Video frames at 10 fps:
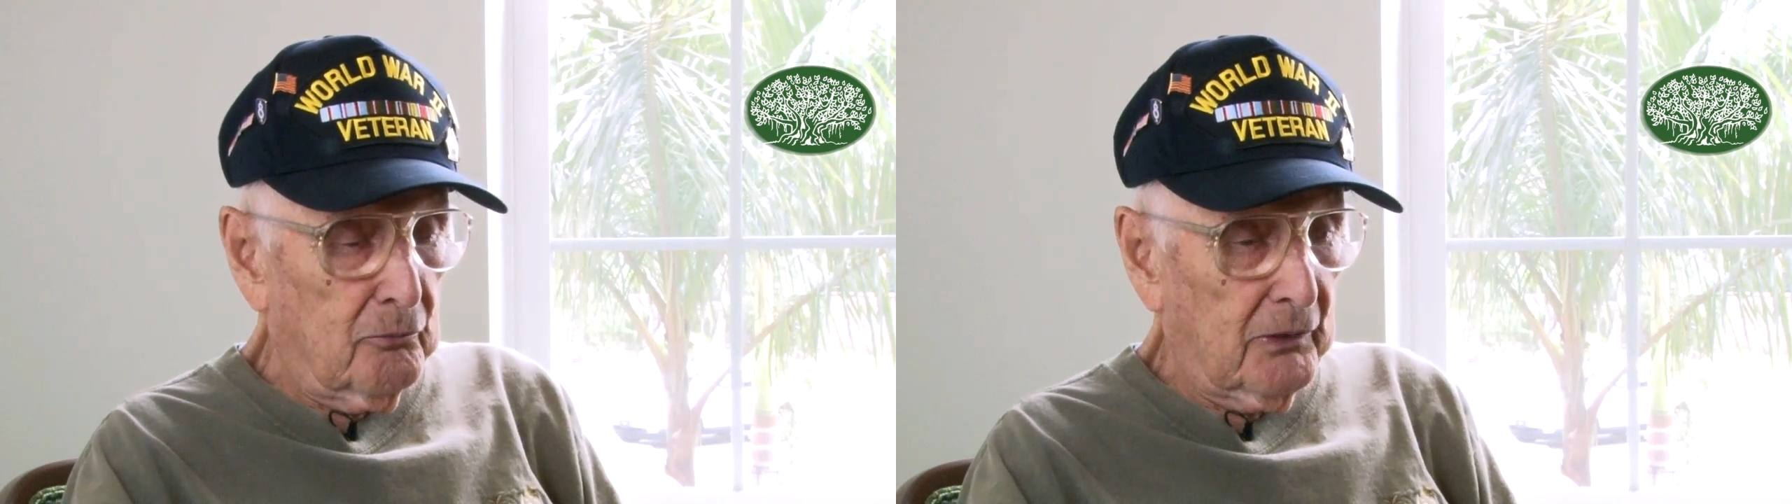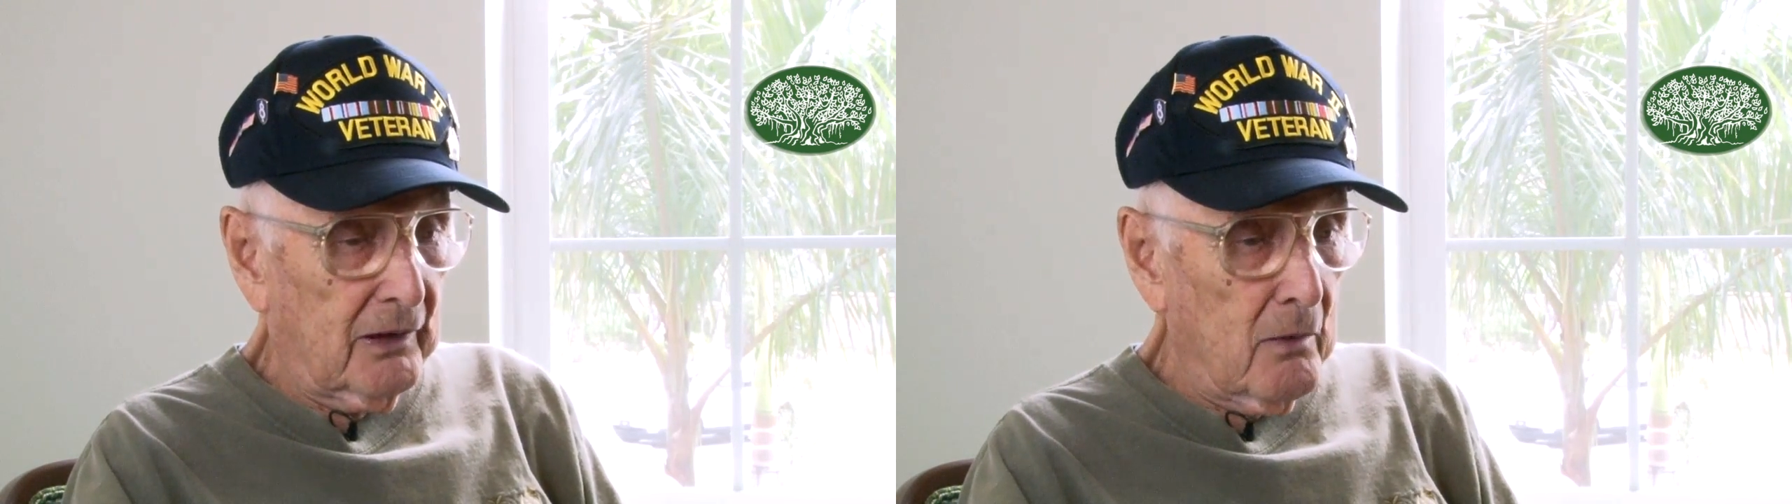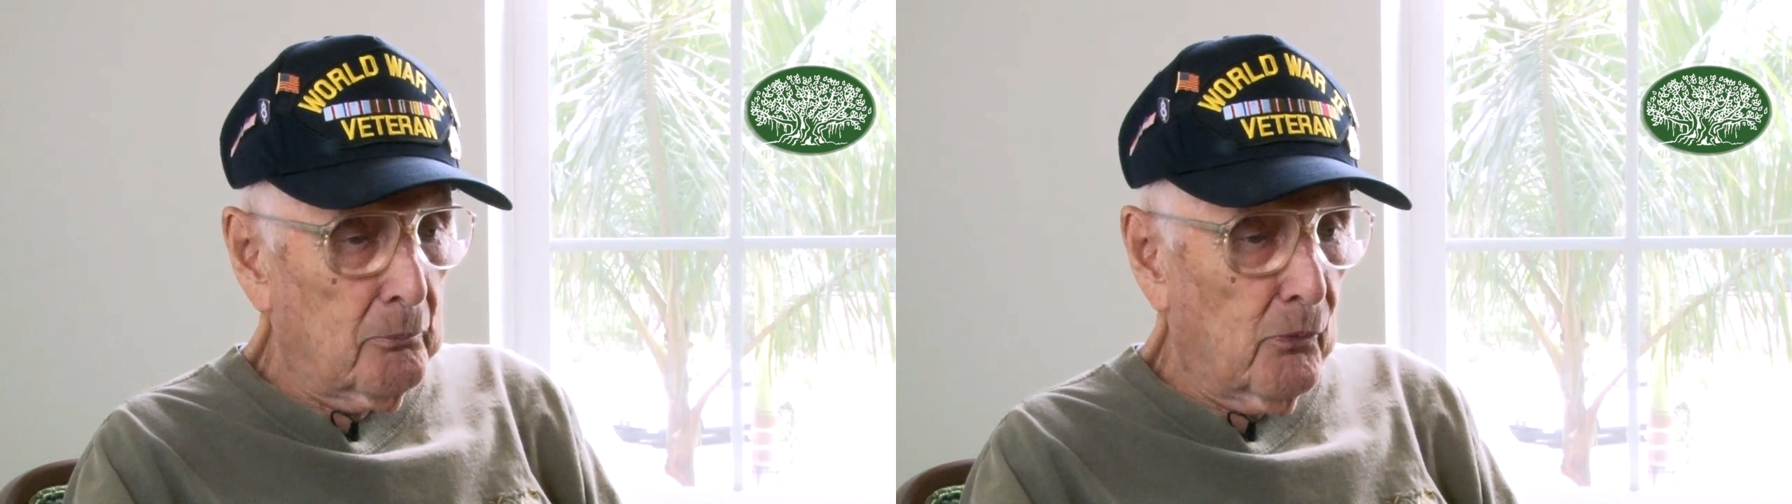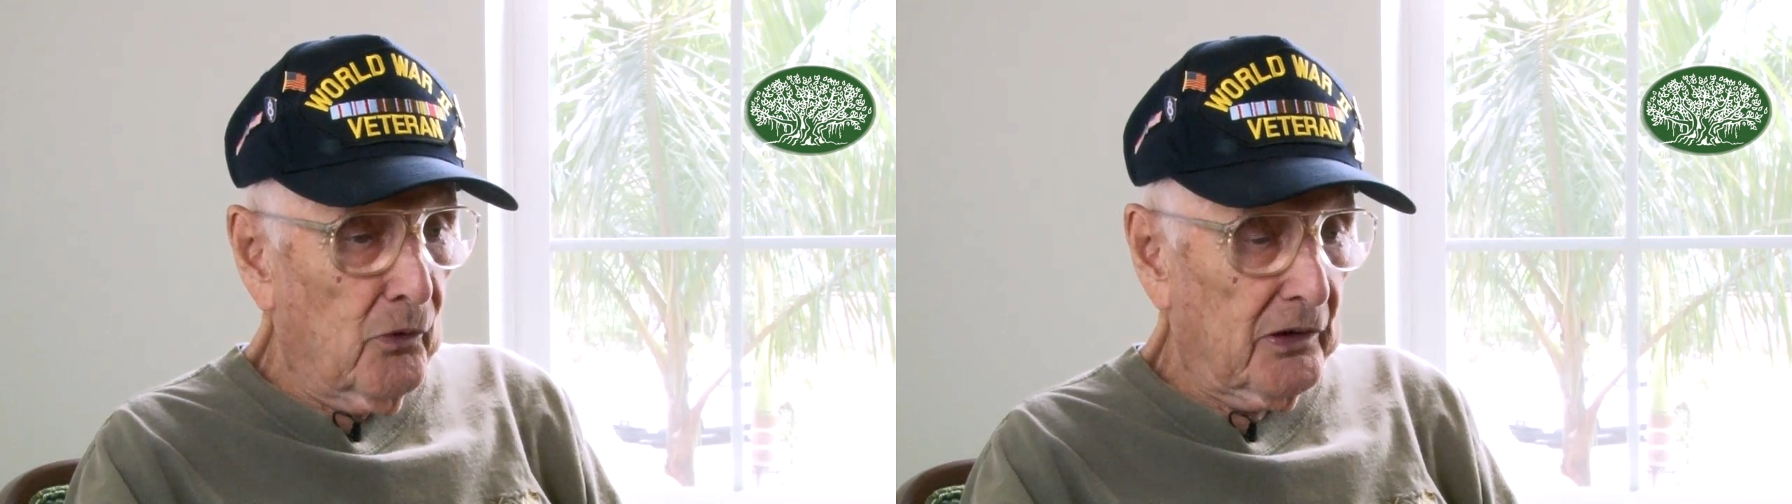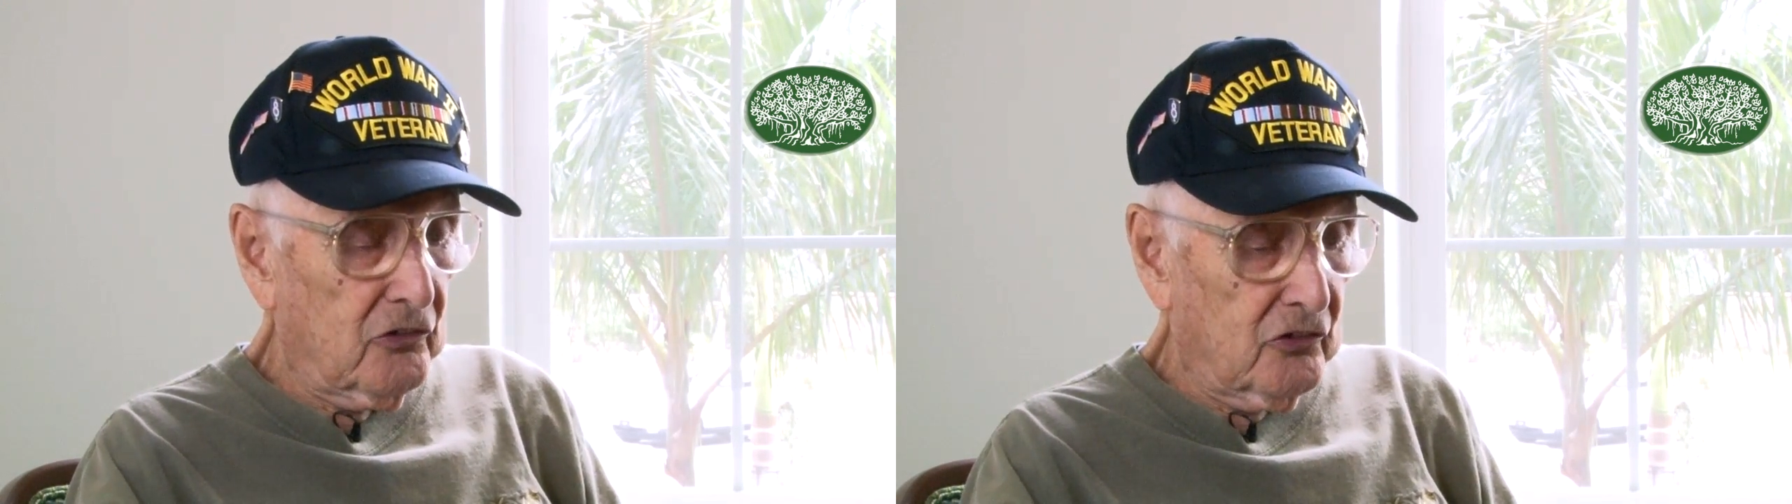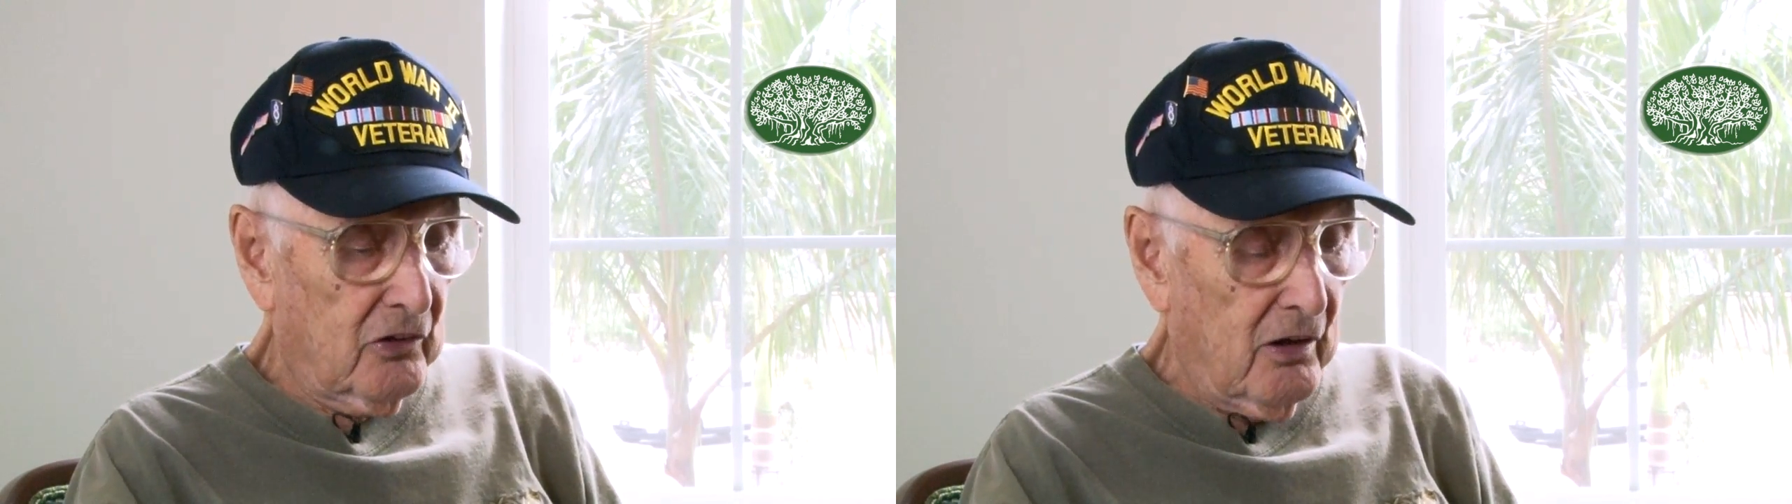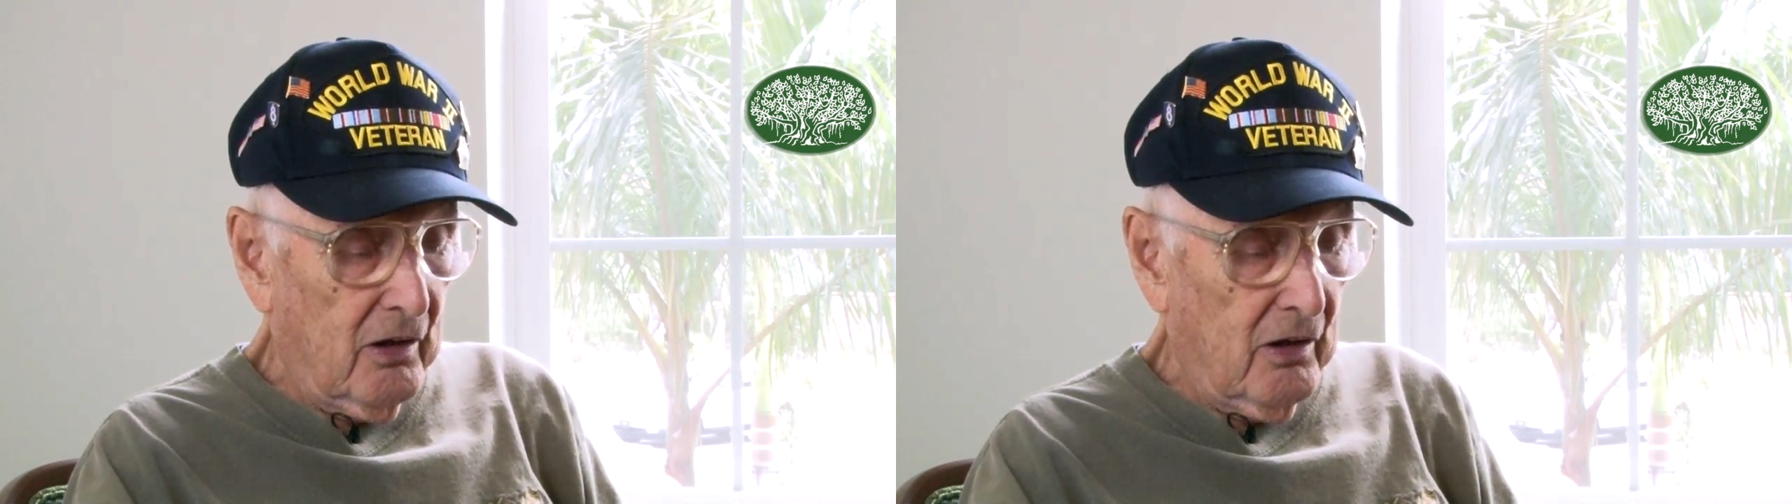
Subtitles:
pick up points.